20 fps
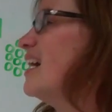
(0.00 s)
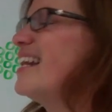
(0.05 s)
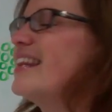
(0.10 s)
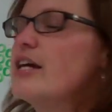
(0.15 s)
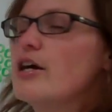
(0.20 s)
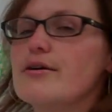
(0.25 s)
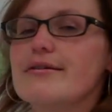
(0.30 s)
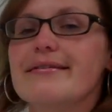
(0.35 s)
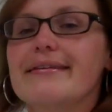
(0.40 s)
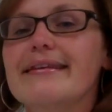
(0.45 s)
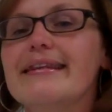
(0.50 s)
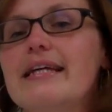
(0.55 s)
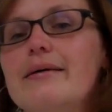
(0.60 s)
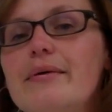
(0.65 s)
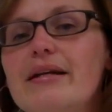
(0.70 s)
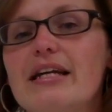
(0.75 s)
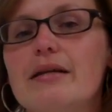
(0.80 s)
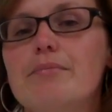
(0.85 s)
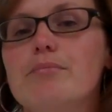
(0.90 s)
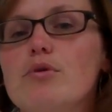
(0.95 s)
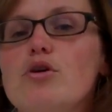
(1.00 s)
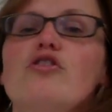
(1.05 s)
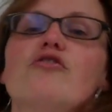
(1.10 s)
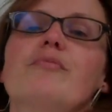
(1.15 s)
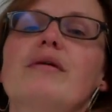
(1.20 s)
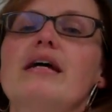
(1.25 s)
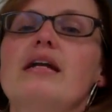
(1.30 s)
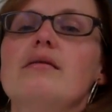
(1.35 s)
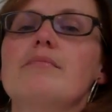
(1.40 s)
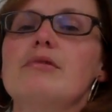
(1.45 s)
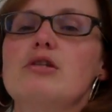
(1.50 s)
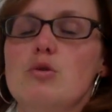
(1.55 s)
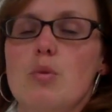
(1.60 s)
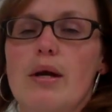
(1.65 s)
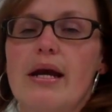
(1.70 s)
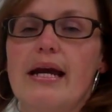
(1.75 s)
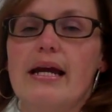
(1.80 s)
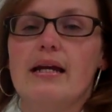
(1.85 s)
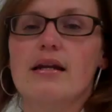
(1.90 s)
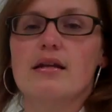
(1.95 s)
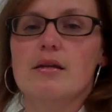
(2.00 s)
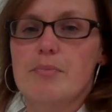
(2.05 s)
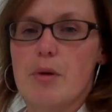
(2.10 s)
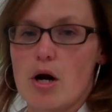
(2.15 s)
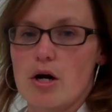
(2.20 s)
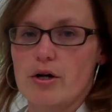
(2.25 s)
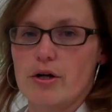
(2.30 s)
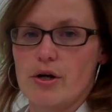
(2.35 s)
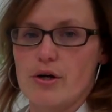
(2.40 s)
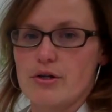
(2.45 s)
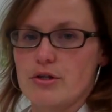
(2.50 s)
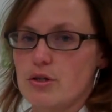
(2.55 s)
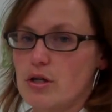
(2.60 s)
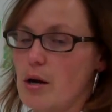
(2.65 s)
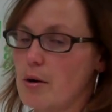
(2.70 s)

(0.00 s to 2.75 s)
There is limited movement between the particles.